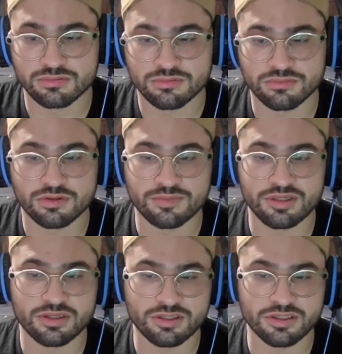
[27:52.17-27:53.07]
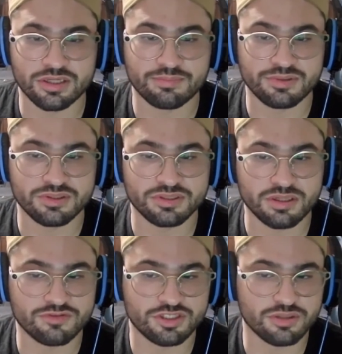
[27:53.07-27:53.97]
I mean, yeah,
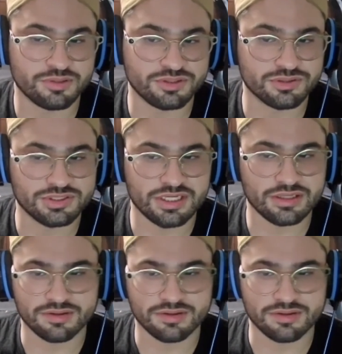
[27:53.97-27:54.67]
obviously up until his death.